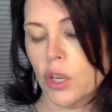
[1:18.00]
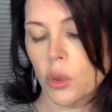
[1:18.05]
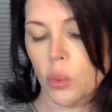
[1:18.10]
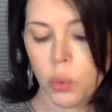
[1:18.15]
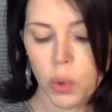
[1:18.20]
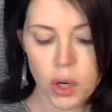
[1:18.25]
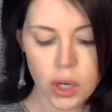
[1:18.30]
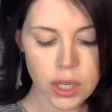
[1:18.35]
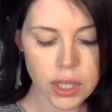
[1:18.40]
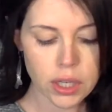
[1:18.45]

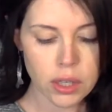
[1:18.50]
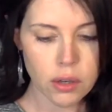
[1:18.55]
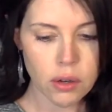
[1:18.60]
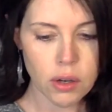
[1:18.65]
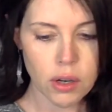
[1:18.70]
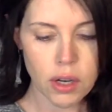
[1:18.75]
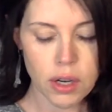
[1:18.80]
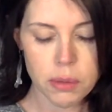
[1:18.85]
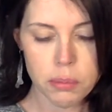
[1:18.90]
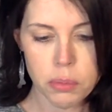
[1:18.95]
working
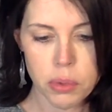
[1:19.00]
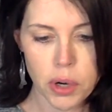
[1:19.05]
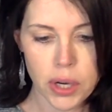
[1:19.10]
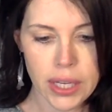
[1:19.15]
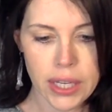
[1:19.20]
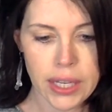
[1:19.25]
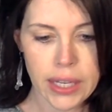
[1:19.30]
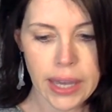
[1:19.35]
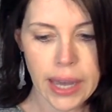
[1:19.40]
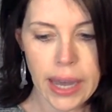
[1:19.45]
on
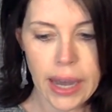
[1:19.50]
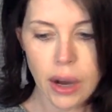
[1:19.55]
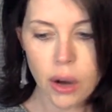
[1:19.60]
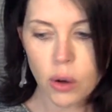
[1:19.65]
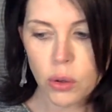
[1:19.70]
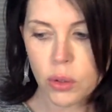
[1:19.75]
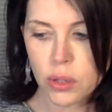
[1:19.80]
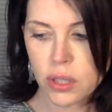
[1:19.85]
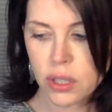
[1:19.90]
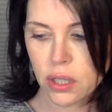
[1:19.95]
bringing
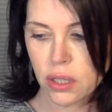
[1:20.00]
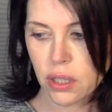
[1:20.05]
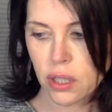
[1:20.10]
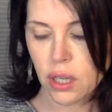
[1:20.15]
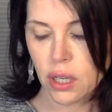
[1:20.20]
out?